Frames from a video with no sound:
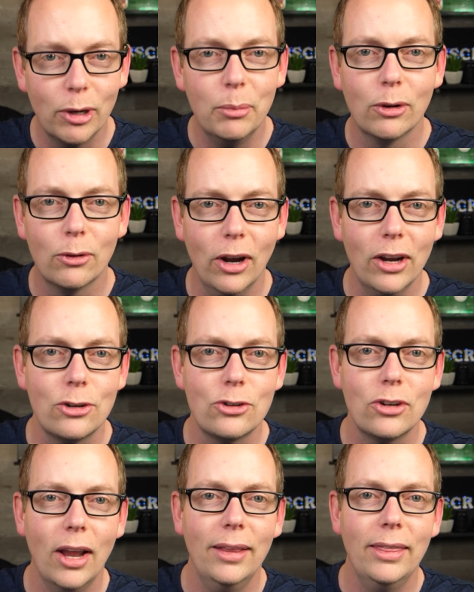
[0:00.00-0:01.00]
Premiere
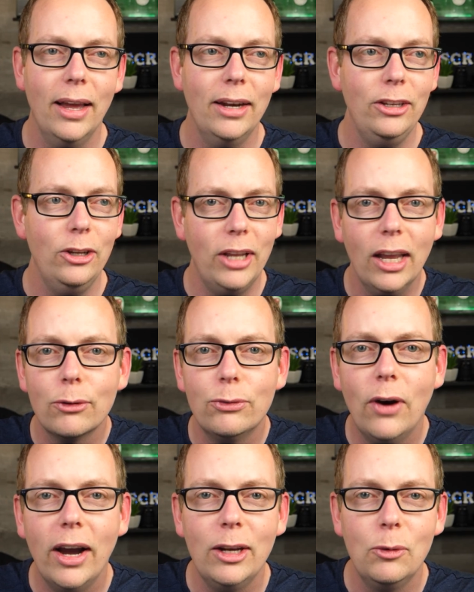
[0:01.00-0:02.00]
Rush, and then you can't
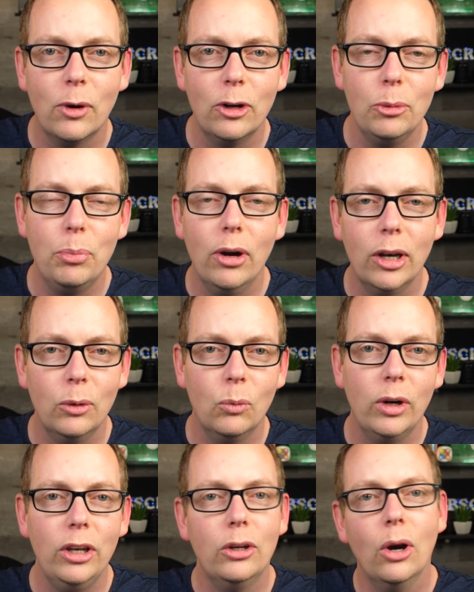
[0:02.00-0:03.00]
find where you put it
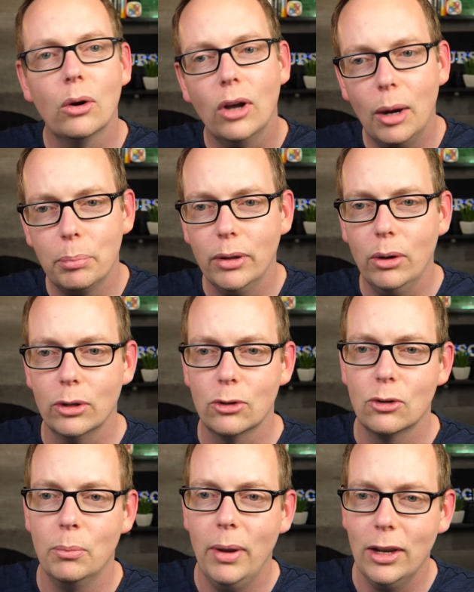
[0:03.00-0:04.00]
when you go to upload it.
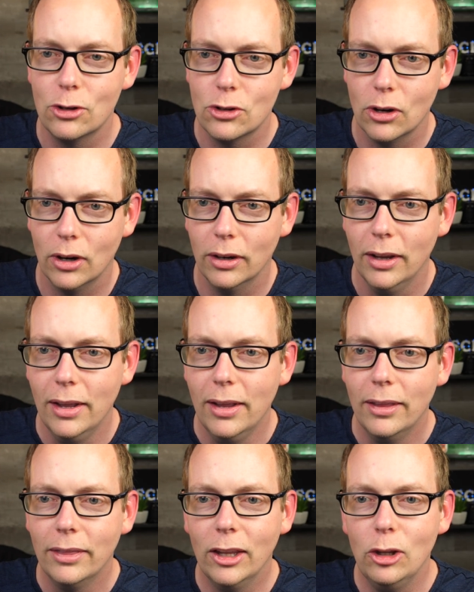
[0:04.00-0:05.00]
So make sure
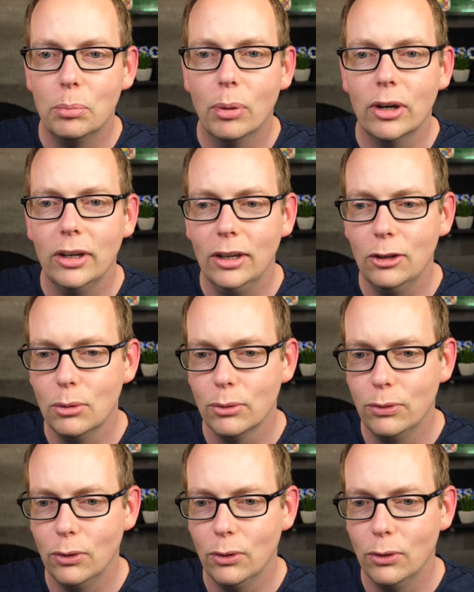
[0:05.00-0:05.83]
that you put it into a